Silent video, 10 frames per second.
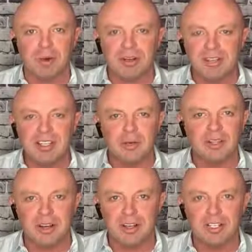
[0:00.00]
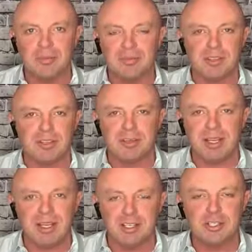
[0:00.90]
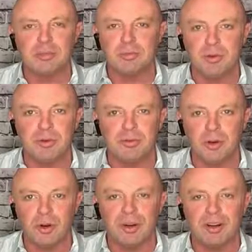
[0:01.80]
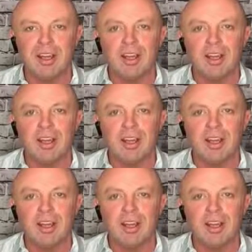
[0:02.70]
We're going to deal with hardships. There's going to be issues moving forward.